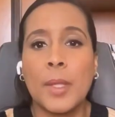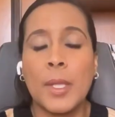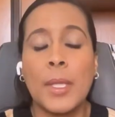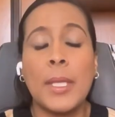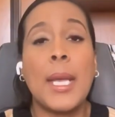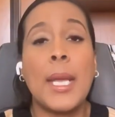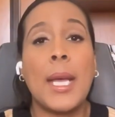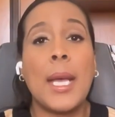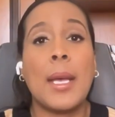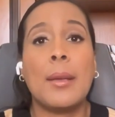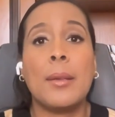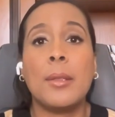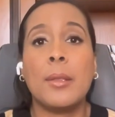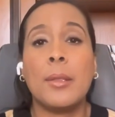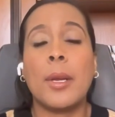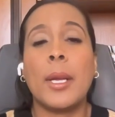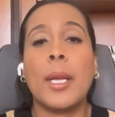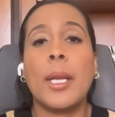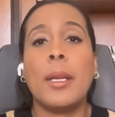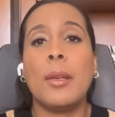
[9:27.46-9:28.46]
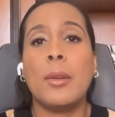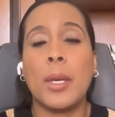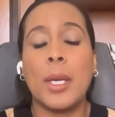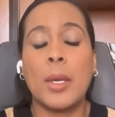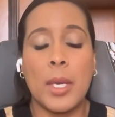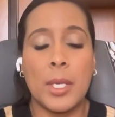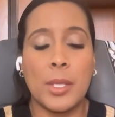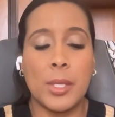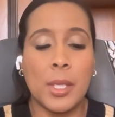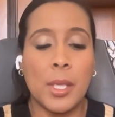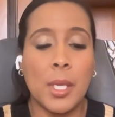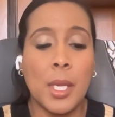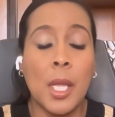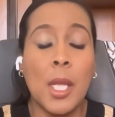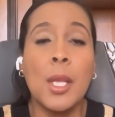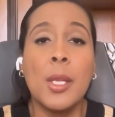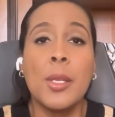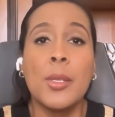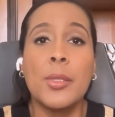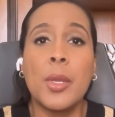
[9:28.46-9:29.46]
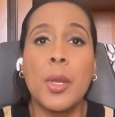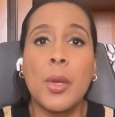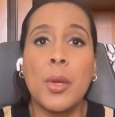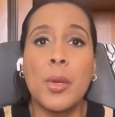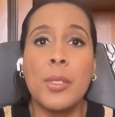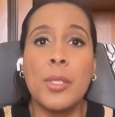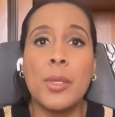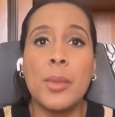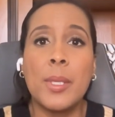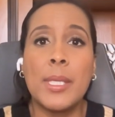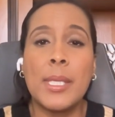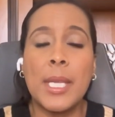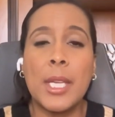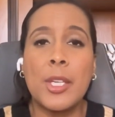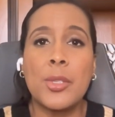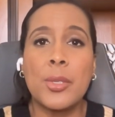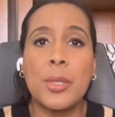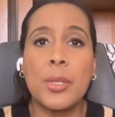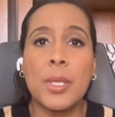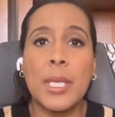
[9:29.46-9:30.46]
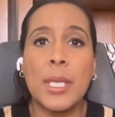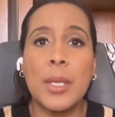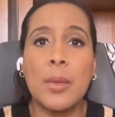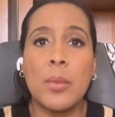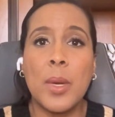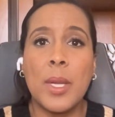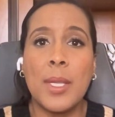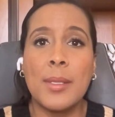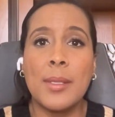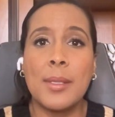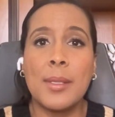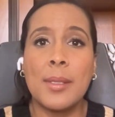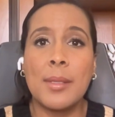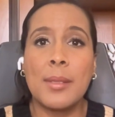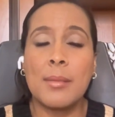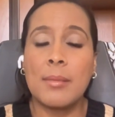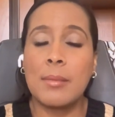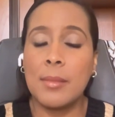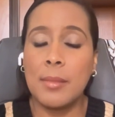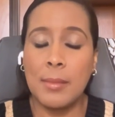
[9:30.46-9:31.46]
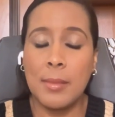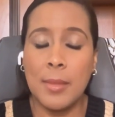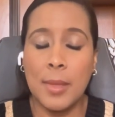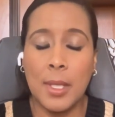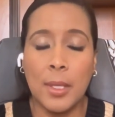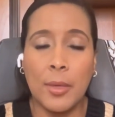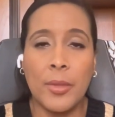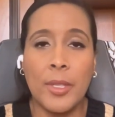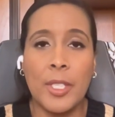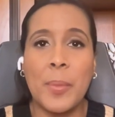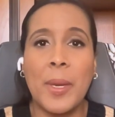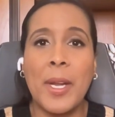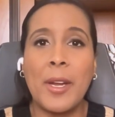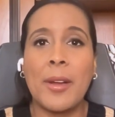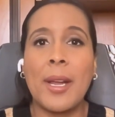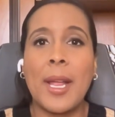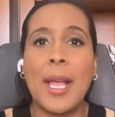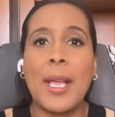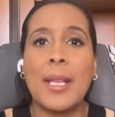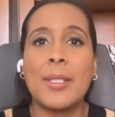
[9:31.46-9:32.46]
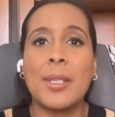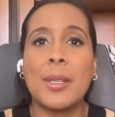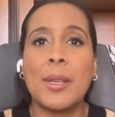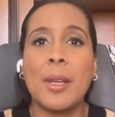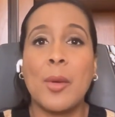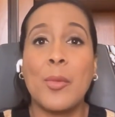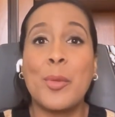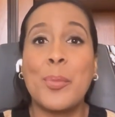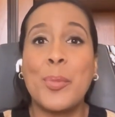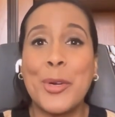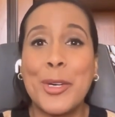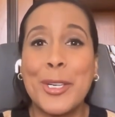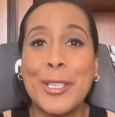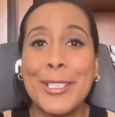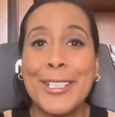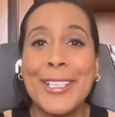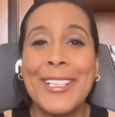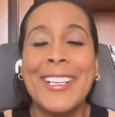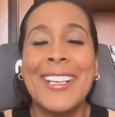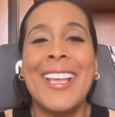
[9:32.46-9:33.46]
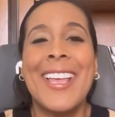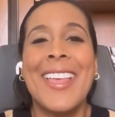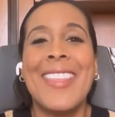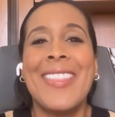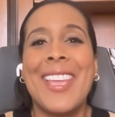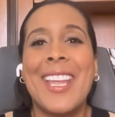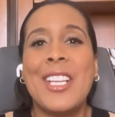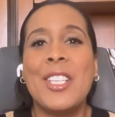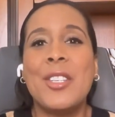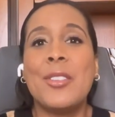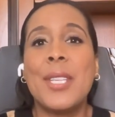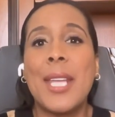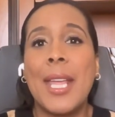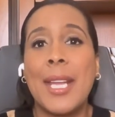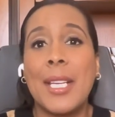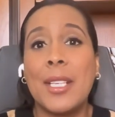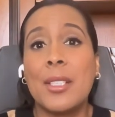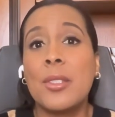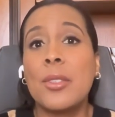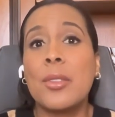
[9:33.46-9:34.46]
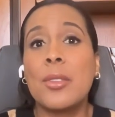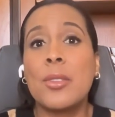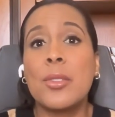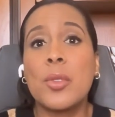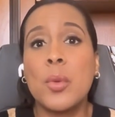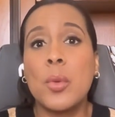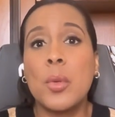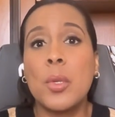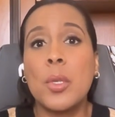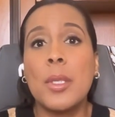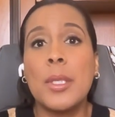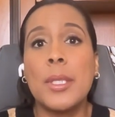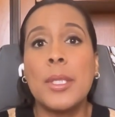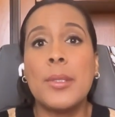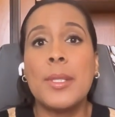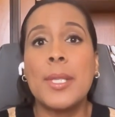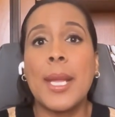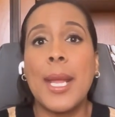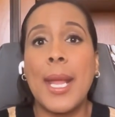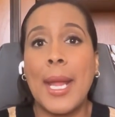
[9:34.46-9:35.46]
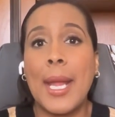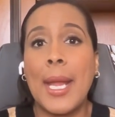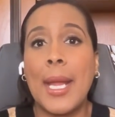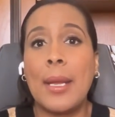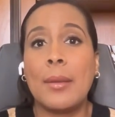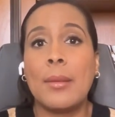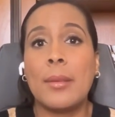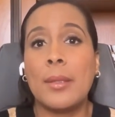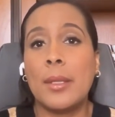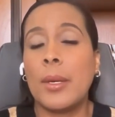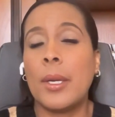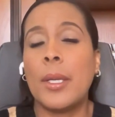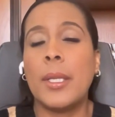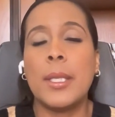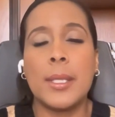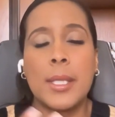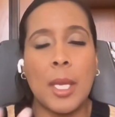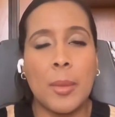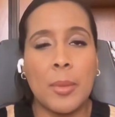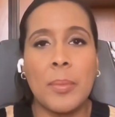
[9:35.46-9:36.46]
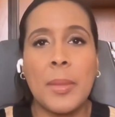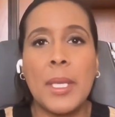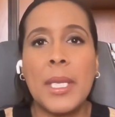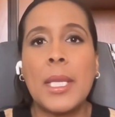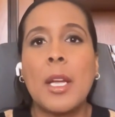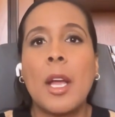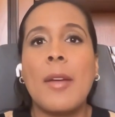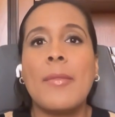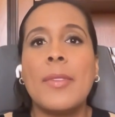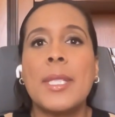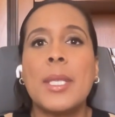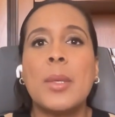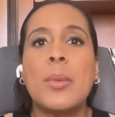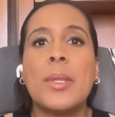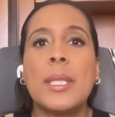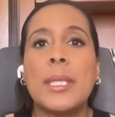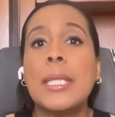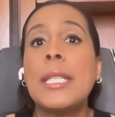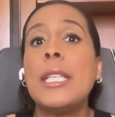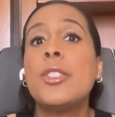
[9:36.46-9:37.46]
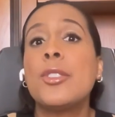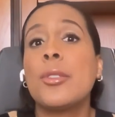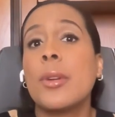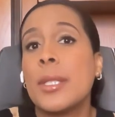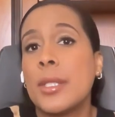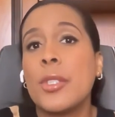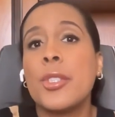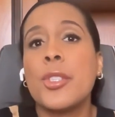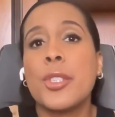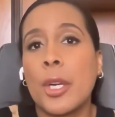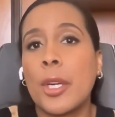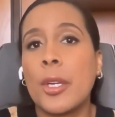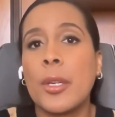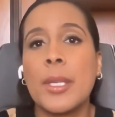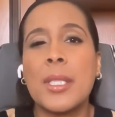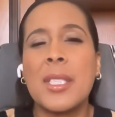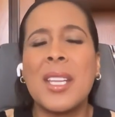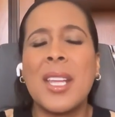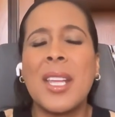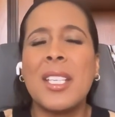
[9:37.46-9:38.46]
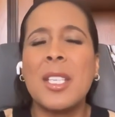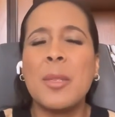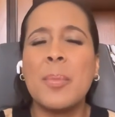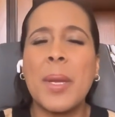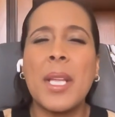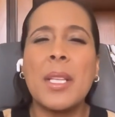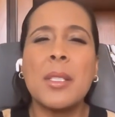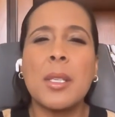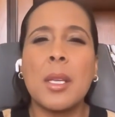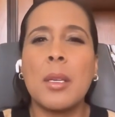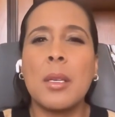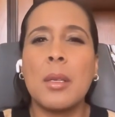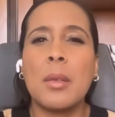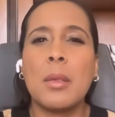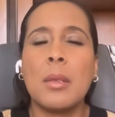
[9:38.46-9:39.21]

Yeah, great, great question. So, so essentially, once you know this parent has a report, then you take it to the school. You say, hey, you know, I need to set up a meeting, obviously, with the teacher as a start. It, it depends on